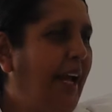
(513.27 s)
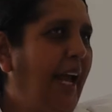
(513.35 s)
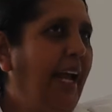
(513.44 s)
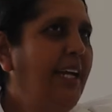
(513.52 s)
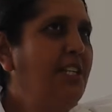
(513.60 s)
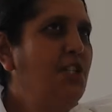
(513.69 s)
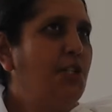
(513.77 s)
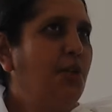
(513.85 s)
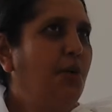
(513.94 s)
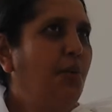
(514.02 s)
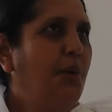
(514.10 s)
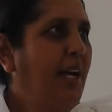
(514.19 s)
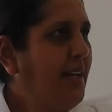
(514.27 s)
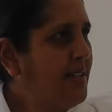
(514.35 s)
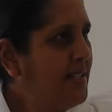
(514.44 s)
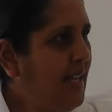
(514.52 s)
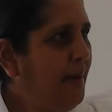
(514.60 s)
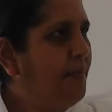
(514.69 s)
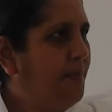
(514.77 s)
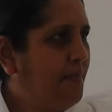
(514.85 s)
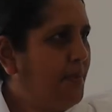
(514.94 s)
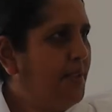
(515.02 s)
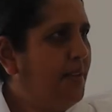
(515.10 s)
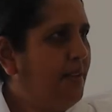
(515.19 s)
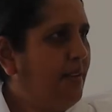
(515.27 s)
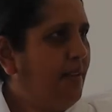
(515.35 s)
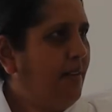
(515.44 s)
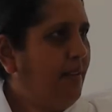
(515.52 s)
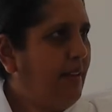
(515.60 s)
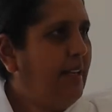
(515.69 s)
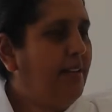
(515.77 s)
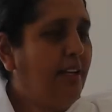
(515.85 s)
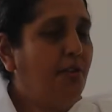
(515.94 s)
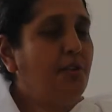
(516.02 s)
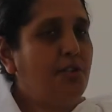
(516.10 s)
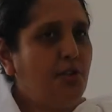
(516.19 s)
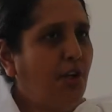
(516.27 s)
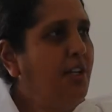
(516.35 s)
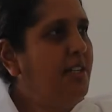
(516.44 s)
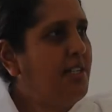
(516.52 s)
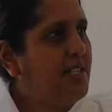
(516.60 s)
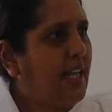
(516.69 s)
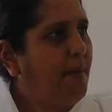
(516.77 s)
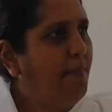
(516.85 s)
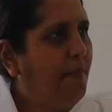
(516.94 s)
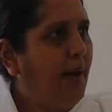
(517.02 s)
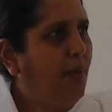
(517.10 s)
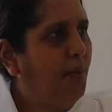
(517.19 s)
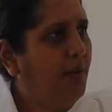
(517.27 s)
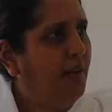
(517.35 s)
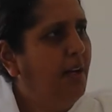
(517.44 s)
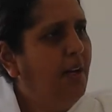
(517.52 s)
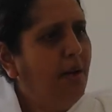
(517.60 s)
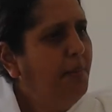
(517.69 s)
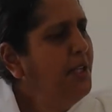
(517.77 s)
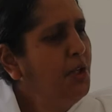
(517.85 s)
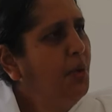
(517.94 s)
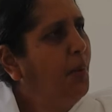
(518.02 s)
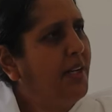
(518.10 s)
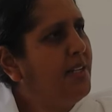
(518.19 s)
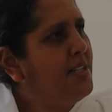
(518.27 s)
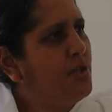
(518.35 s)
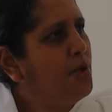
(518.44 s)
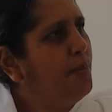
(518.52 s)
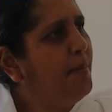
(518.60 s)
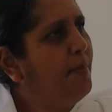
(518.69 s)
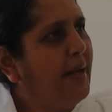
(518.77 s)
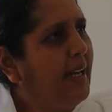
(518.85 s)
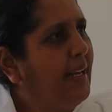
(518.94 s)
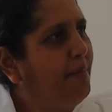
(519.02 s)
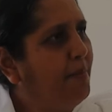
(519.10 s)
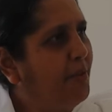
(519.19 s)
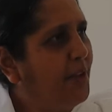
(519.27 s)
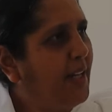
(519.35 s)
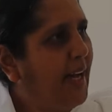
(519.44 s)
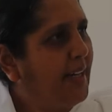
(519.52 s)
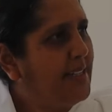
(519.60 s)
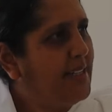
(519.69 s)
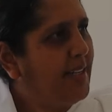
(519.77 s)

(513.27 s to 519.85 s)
And we accept that there is not the same power. But no one is to be blamed for that.